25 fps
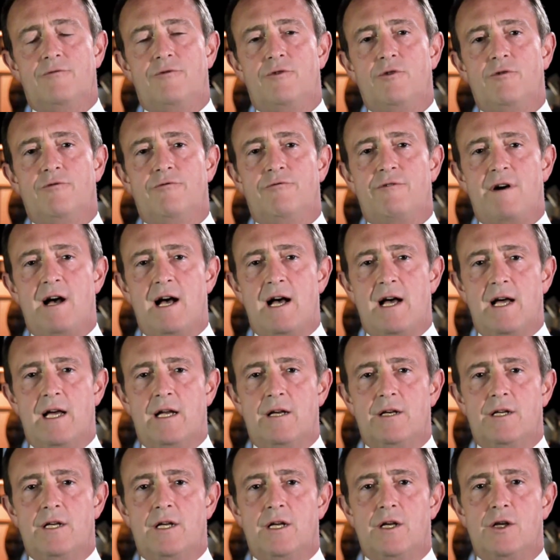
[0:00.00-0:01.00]
If you
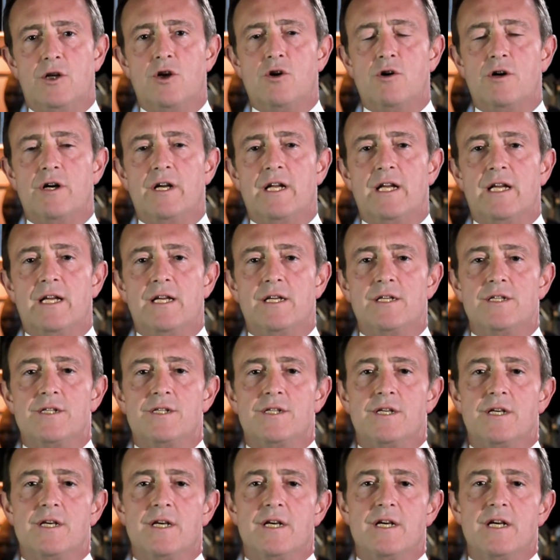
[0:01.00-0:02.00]
find
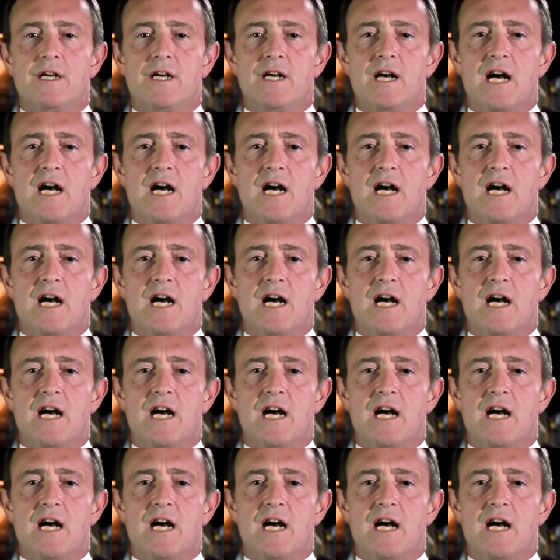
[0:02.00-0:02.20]
knock-knees